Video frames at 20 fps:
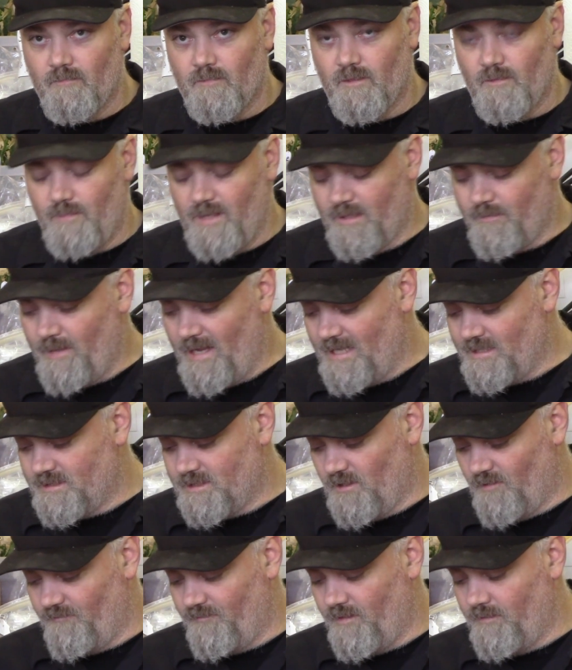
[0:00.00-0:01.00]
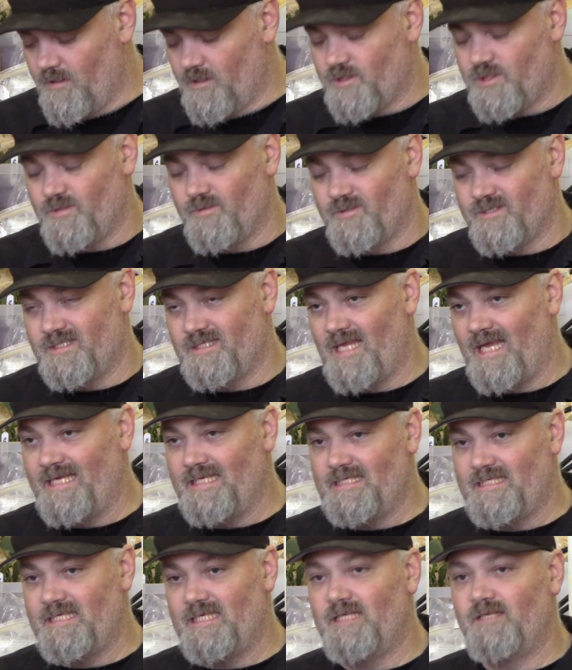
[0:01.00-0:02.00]
The big pastel female, she was
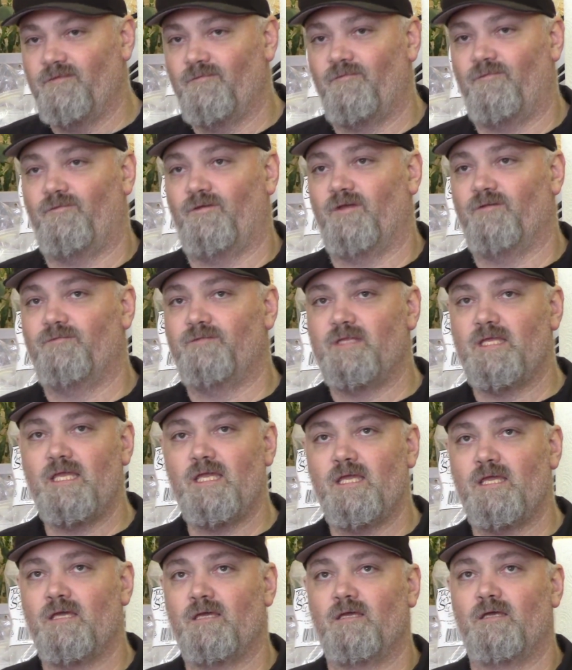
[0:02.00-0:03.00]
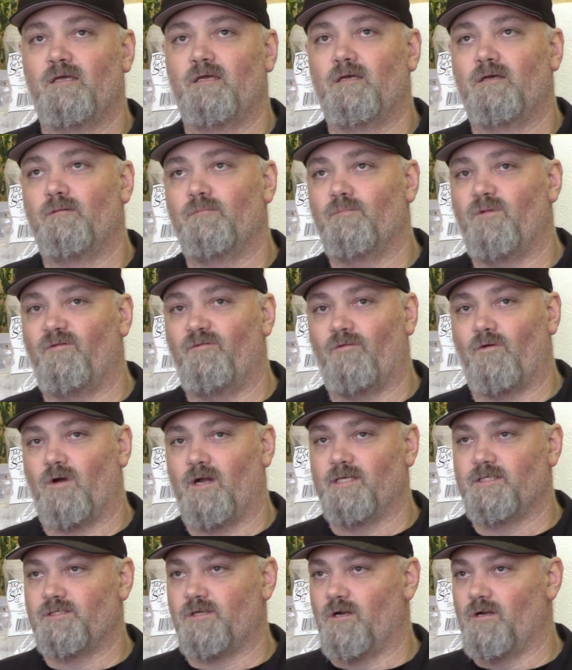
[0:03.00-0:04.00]
1950 before
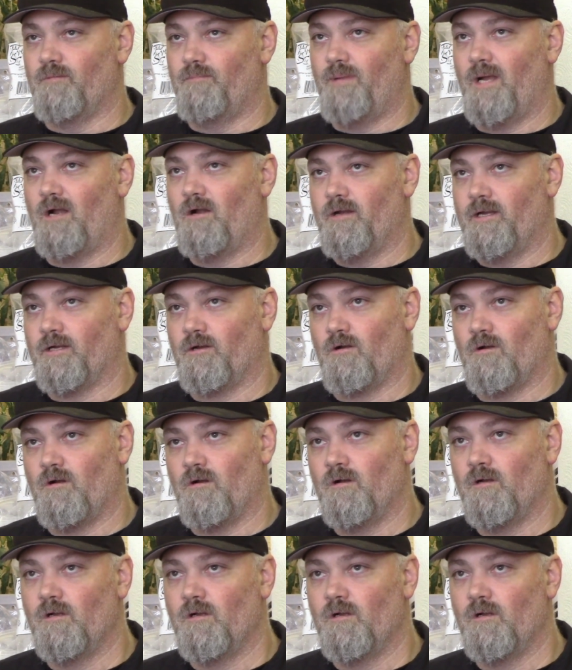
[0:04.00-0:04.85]
I started pairing her.